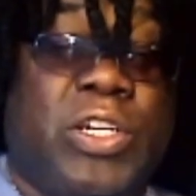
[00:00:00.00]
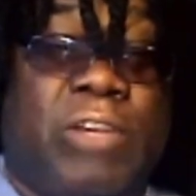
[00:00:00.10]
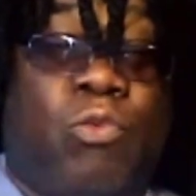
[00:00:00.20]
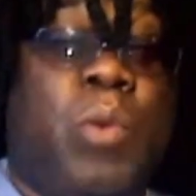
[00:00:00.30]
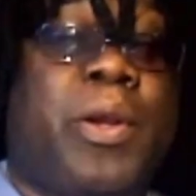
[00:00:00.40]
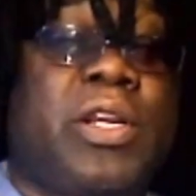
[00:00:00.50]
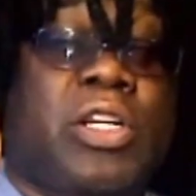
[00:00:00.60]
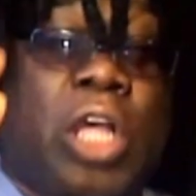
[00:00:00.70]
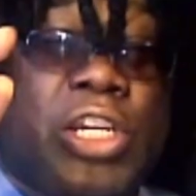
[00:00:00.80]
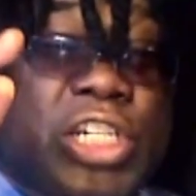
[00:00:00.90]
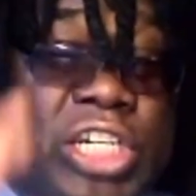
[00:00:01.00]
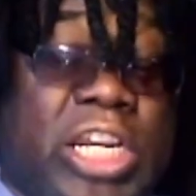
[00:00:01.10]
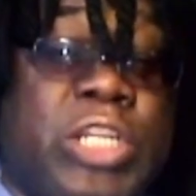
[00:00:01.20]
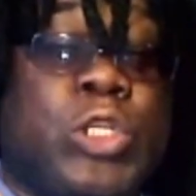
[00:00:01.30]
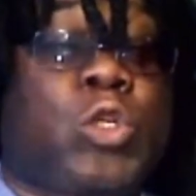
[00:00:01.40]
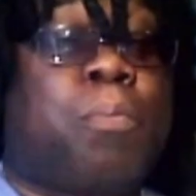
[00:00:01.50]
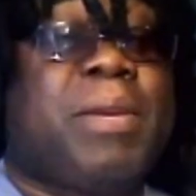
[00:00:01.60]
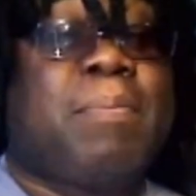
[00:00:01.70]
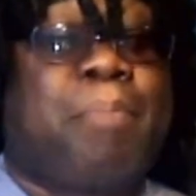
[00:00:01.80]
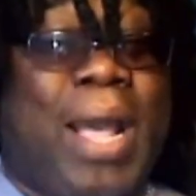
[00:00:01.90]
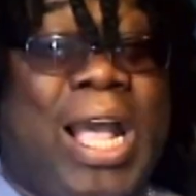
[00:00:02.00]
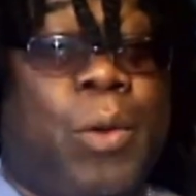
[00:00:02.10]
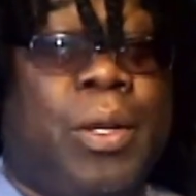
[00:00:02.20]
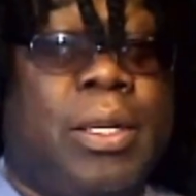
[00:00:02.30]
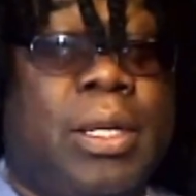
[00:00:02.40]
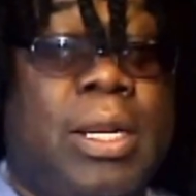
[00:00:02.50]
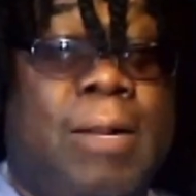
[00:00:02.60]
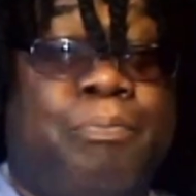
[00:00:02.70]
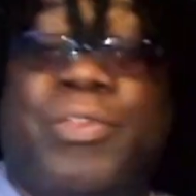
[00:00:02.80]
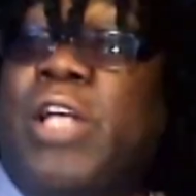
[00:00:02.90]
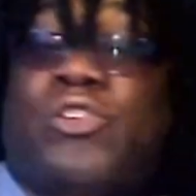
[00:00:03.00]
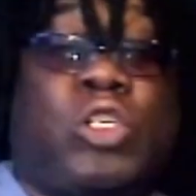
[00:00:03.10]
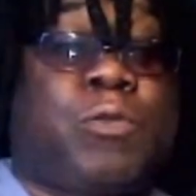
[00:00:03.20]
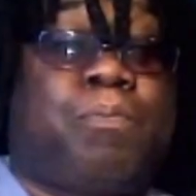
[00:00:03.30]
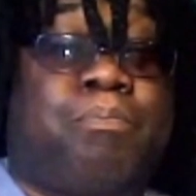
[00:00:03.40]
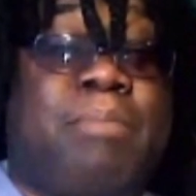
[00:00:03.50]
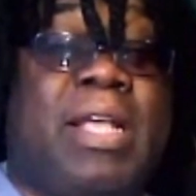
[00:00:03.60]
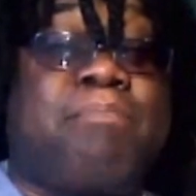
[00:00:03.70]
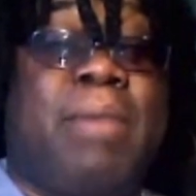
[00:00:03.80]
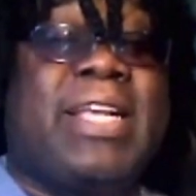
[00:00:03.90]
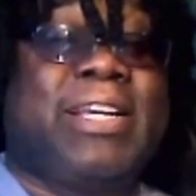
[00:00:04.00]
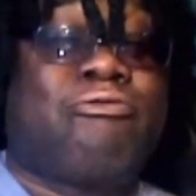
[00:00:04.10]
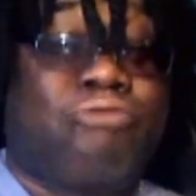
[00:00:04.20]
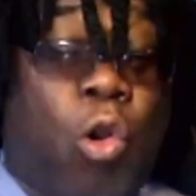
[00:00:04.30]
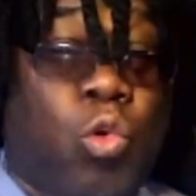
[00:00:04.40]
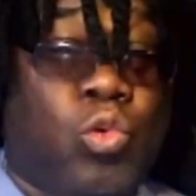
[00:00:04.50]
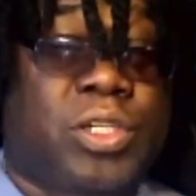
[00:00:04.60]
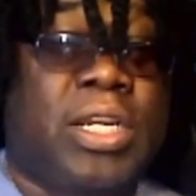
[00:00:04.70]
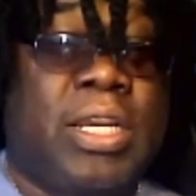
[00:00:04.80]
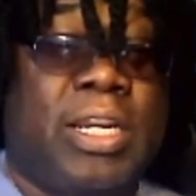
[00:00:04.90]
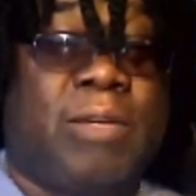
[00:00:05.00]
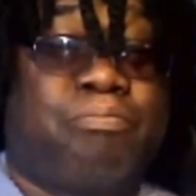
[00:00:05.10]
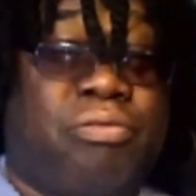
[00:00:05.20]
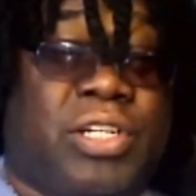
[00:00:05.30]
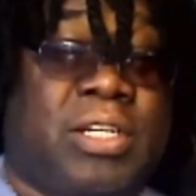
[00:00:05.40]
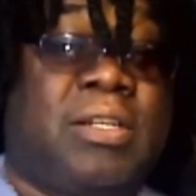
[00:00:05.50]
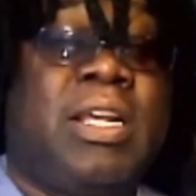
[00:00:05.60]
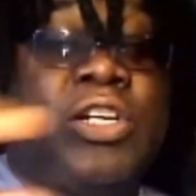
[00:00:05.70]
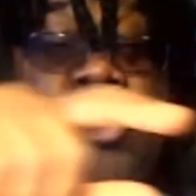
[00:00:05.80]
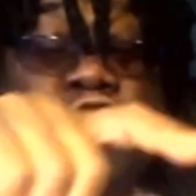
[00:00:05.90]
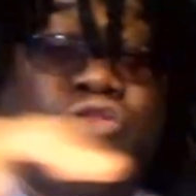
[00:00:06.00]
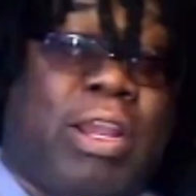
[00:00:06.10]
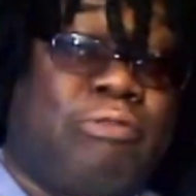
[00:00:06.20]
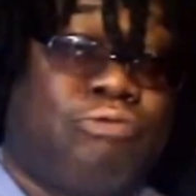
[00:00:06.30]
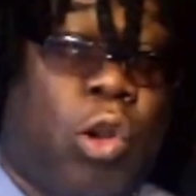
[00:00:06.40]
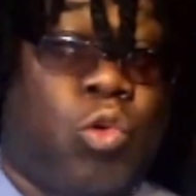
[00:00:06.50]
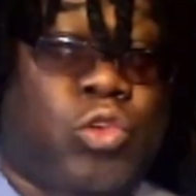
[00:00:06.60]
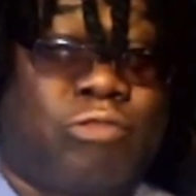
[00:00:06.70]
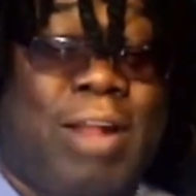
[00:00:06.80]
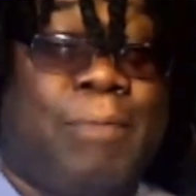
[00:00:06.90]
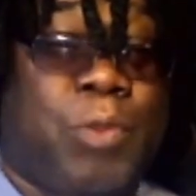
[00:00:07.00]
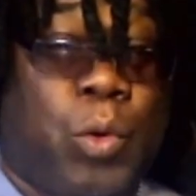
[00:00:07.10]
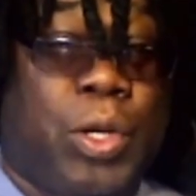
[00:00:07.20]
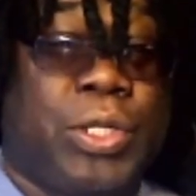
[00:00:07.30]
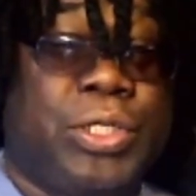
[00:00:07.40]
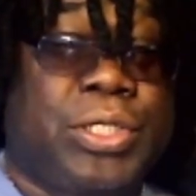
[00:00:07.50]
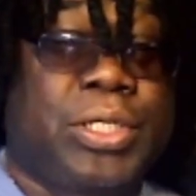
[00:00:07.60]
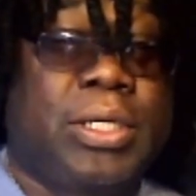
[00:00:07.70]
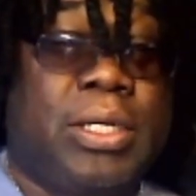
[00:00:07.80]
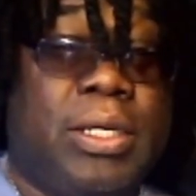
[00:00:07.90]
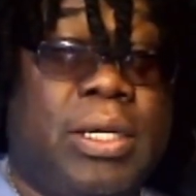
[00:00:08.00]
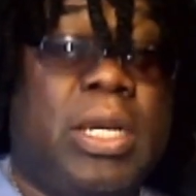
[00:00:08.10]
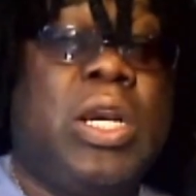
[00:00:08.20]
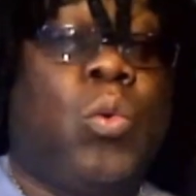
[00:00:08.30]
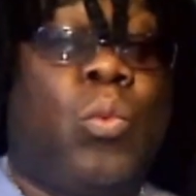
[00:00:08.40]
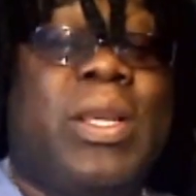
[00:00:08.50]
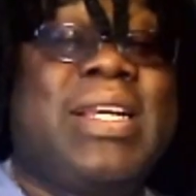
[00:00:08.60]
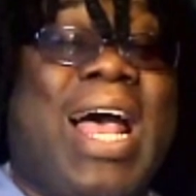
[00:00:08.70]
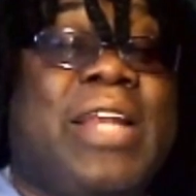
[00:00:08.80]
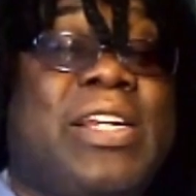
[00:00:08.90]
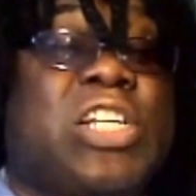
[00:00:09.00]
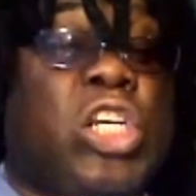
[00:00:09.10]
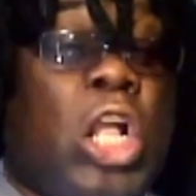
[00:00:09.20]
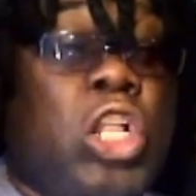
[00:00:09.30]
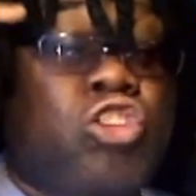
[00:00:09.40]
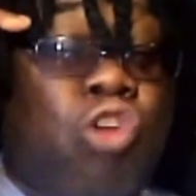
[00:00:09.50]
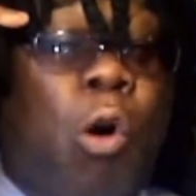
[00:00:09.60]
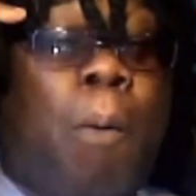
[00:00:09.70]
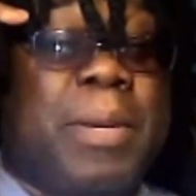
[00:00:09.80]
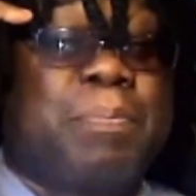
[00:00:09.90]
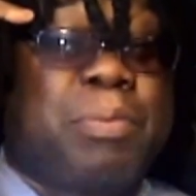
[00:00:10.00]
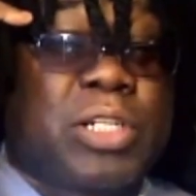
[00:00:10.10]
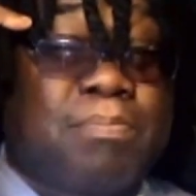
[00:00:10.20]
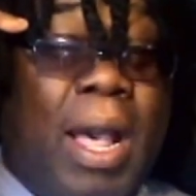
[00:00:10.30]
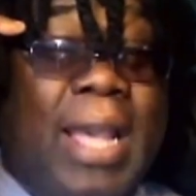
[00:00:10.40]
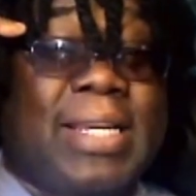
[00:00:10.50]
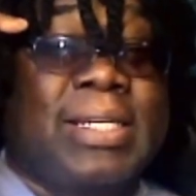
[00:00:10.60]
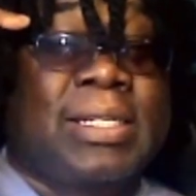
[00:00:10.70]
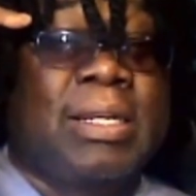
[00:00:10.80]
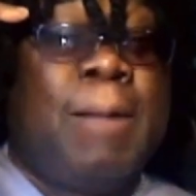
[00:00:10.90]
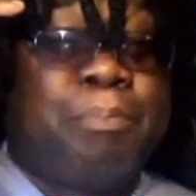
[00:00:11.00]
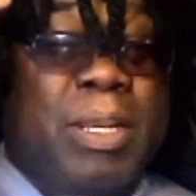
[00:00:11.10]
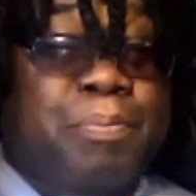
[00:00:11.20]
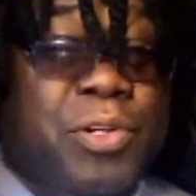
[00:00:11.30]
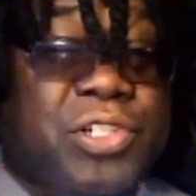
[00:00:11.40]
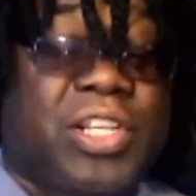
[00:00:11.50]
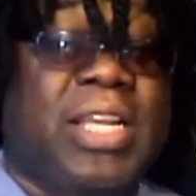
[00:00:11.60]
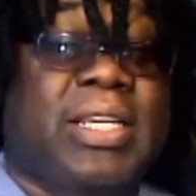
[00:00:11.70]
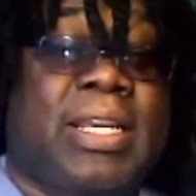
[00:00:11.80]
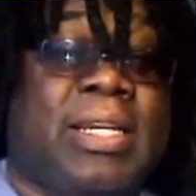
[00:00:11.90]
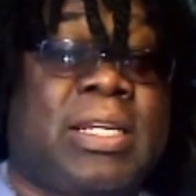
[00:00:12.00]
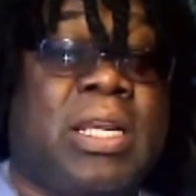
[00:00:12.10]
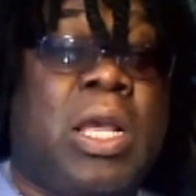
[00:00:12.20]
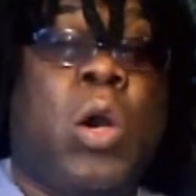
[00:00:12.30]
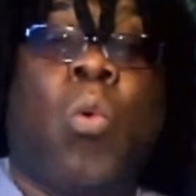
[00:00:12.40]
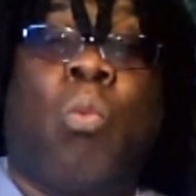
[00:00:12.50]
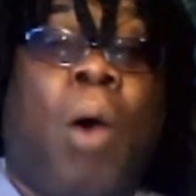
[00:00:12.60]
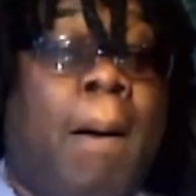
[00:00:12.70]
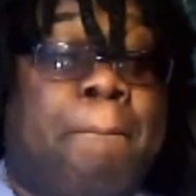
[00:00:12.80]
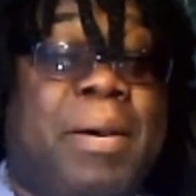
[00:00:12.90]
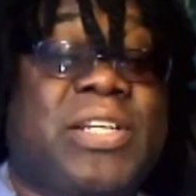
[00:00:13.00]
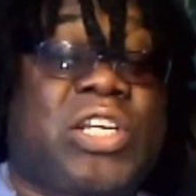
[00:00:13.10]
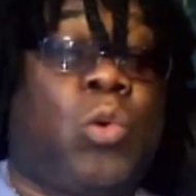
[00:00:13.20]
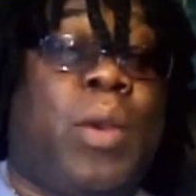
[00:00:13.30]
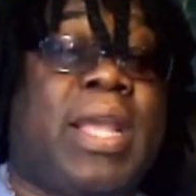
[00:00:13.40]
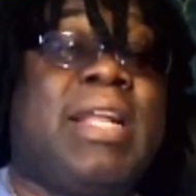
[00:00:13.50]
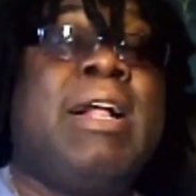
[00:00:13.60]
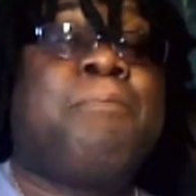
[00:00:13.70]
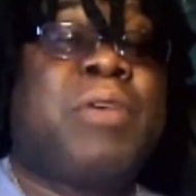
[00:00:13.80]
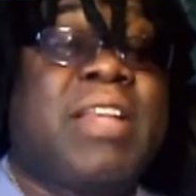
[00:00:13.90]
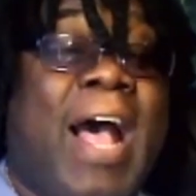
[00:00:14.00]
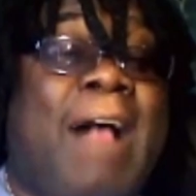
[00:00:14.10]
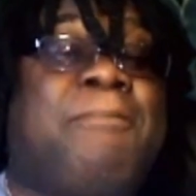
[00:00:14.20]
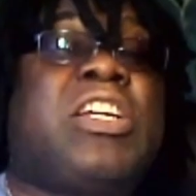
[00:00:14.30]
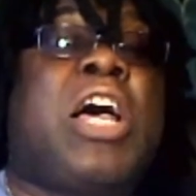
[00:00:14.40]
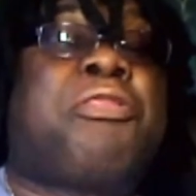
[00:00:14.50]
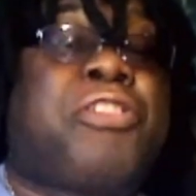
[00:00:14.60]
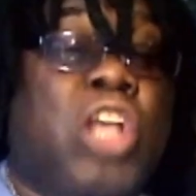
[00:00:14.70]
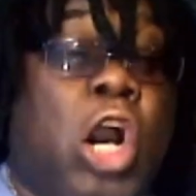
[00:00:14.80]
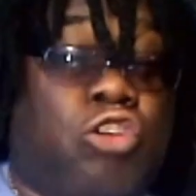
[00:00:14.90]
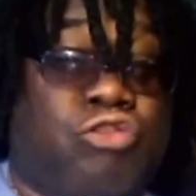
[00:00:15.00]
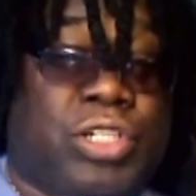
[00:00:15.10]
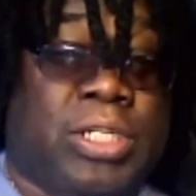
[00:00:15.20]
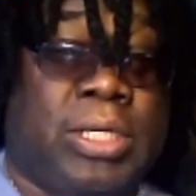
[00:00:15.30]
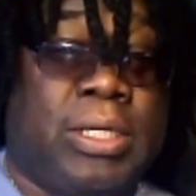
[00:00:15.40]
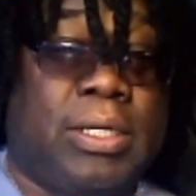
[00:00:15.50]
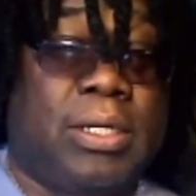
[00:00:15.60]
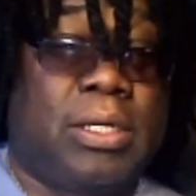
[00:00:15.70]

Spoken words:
If we want to continue to be in power, not just making roads in Britain, straight roads around the world, we now need to control people's minds, people's thinking. What better way than having a theocracy?